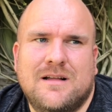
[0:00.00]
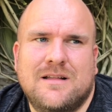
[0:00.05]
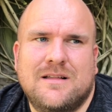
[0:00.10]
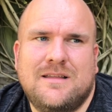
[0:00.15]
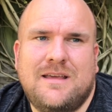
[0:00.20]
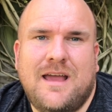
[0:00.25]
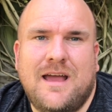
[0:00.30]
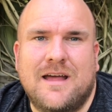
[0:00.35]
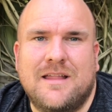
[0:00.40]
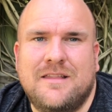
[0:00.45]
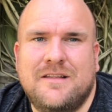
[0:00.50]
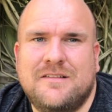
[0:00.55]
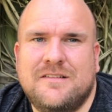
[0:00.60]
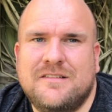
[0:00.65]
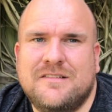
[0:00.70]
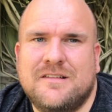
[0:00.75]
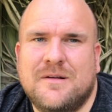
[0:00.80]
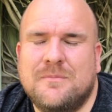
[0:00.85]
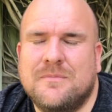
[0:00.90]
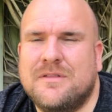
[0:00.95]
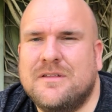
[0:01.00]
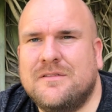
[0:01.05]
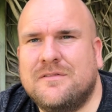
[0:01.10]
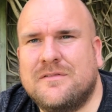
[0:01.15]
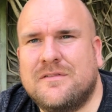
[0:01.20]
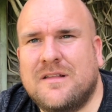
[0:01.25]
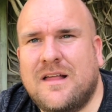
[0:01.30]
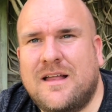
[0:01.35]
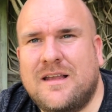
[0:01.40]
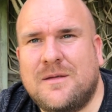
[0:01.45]
yeah, this is something
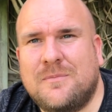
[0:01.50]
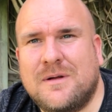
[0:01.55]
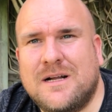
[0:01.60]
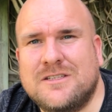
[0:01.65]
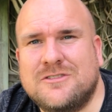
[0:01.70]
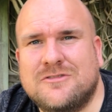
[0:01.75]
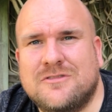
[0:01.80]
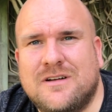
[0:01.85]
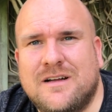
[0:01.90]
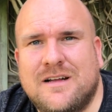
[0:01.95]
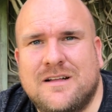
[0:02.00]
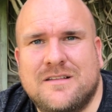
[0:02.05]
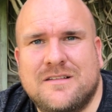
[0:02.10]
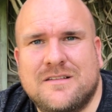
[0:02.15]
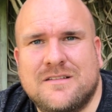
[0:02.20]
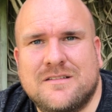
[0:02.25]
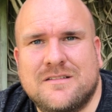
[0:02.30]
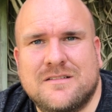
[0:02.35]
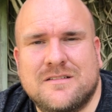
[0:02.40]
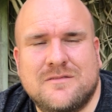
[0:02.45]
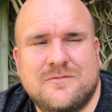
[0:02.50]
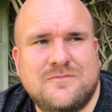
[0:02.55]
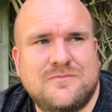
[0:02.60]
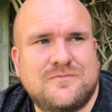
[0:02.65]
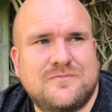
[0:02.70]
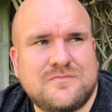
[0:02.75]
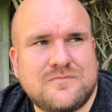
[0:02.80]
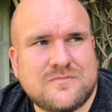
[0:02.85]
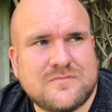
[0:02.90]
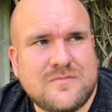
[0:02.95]
that any petrolheads
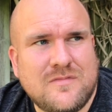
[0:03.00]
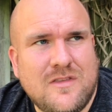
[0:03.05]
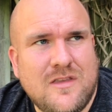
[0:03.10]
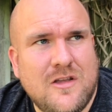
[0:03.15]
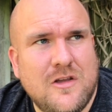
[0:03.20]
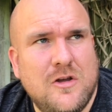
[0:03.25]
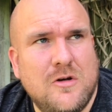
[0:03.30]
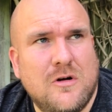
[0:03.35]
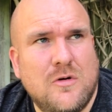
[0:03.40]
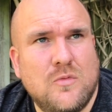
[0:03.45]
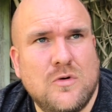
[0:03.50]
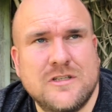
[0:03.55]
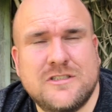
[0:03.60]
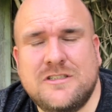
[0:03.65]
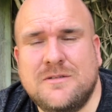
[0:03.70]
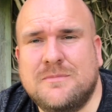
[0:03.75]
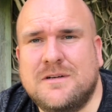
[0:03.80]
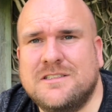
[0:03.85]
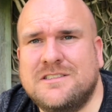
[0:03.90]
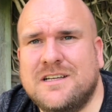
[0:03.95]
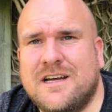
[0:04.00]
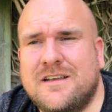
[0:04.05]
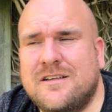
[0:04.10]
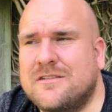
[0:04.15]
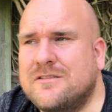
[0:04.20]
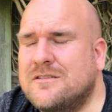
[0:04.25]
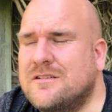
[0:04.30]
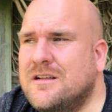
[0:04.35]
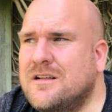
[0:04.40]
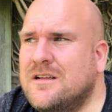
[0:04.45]
who are watching my
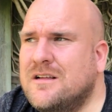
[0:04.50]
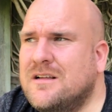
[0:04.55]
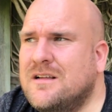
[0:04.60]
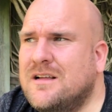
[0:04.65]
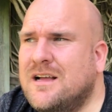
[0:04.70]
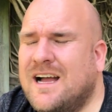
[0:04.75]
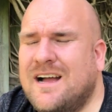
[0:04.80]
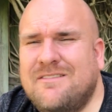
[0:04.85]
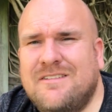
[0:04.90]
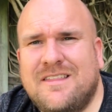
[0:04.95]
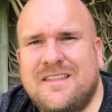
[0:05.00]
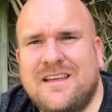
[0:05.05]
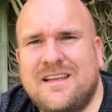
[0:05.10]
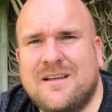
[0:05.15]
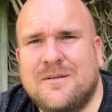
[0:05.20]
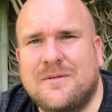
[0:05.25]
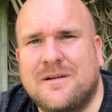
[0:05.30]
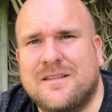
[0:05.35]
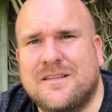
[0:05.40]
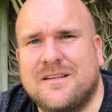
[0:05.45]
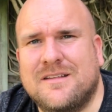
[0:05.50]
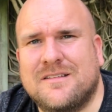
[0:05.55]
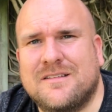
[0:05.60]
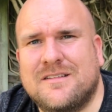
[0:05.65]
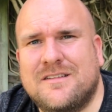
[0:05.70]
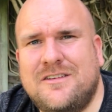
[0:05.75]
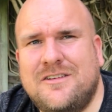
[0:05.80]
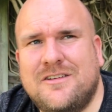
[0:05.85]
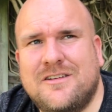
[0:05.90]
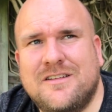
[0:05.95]
channel, have a think about
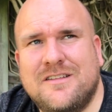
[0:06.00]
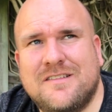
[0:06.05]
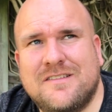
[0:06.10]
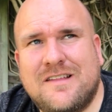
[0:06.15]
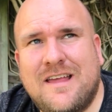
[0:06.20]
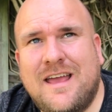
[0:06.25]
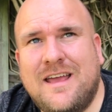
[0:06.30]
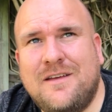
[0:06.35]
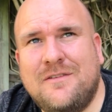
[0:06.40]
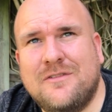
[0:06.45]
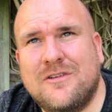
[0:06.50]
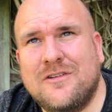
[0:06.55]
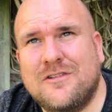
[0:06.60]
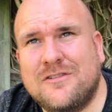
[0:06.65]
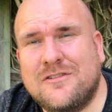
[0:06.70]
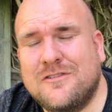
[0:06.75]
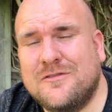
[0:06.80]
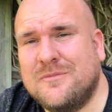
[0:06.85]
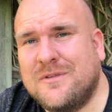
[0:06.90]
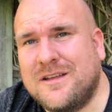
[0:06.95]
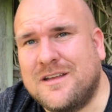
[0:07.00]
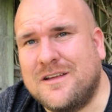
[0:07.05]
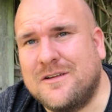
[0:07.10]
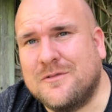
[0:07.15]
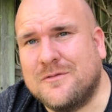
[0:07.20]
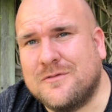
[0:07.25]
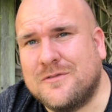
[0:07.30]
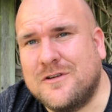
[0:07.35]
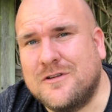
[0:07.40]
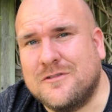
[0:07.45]
this. You can save a lot of money
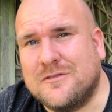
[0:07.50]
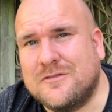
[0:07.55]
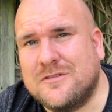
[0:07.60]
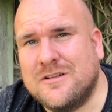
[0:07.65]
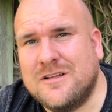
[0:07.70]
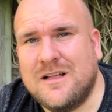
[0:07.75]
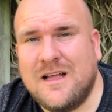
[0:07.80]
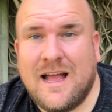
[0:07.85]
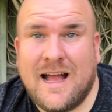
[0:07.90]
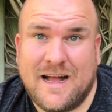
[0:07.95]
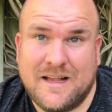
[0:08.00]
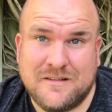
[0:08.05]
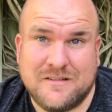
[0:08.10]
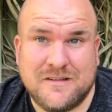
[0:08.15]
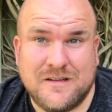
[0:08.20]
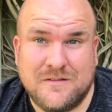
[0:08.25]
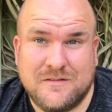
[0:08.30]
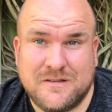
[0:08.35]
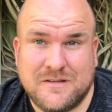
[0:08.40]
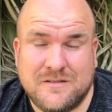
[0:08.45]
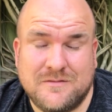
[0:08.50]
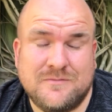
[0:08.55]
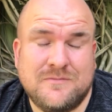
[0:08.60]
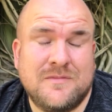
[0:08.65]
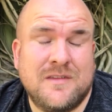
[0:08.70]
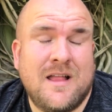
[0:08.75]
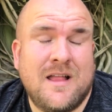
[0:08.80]
on fuel and servicing,